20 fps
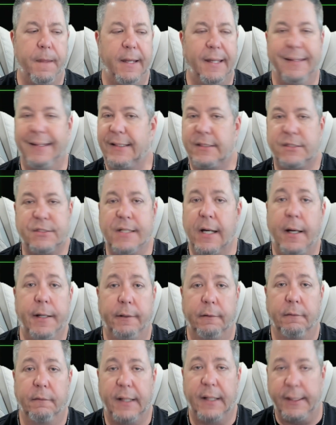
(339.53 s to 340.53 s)
it's
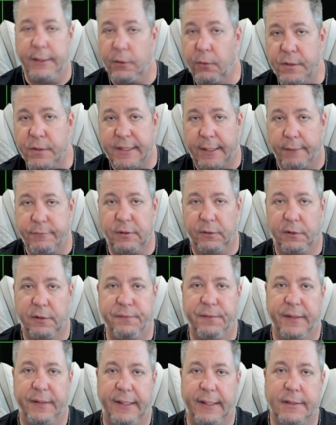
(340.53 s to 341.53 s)
done. And you always have to look
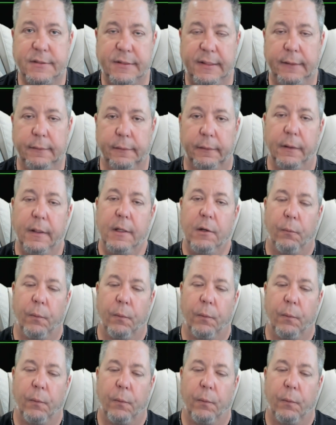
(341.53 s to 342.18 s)
for the next deal.